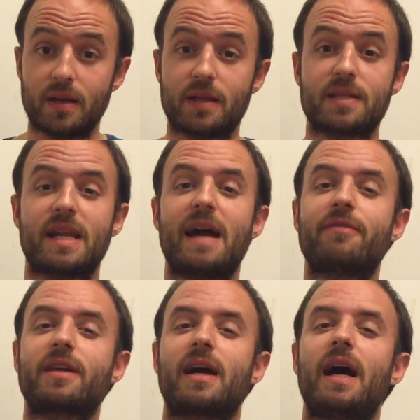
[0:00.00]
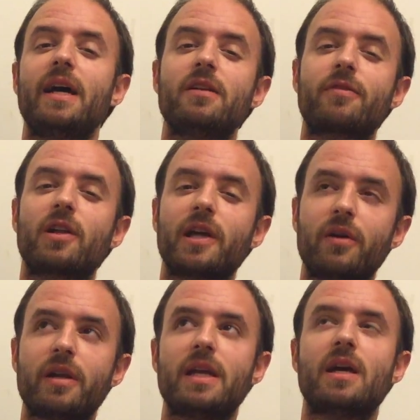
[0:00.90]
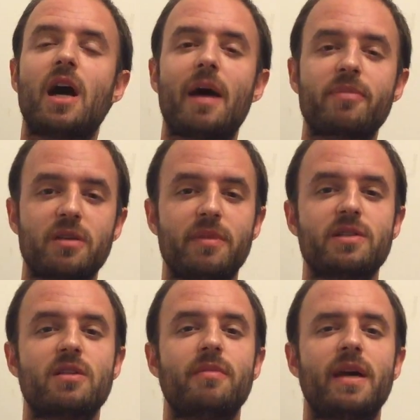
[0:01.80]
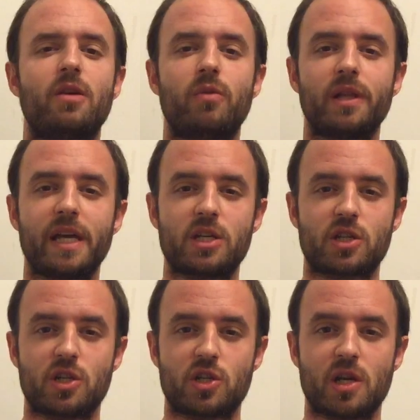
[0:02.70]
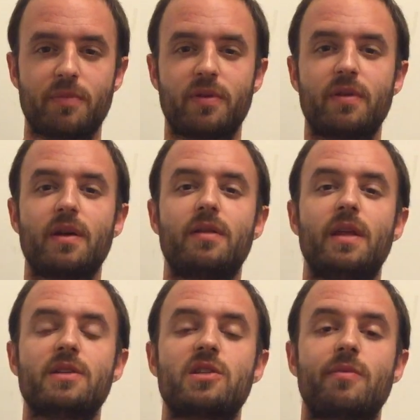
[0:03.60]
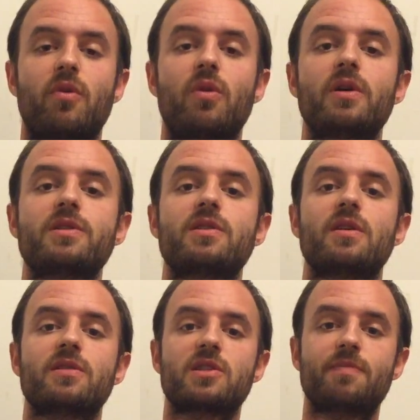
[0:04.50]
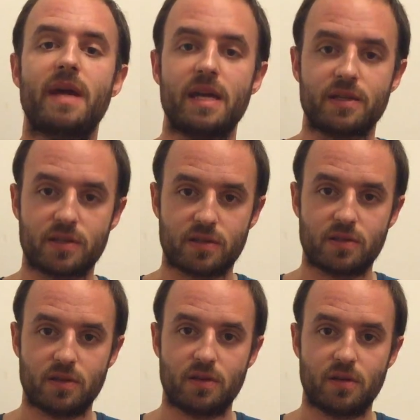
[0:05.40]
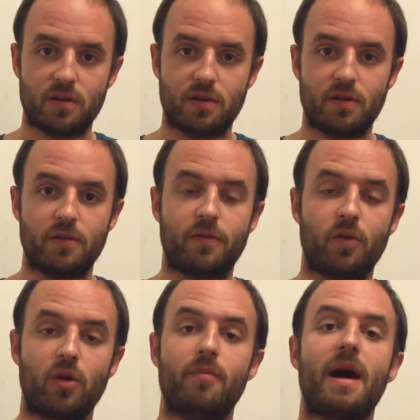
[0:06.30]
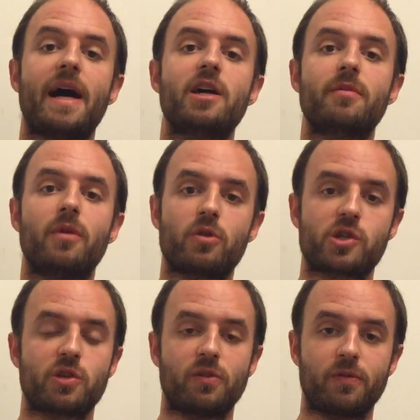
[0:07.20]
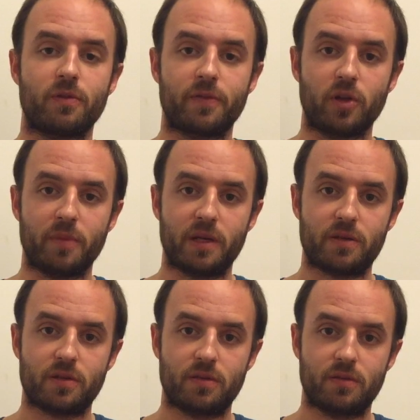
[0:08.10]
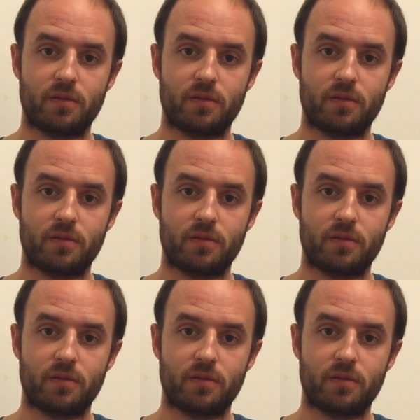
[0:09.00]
Does it have the kind of clarity, optimism, and relationship that supports a space for my emotional fulfillment?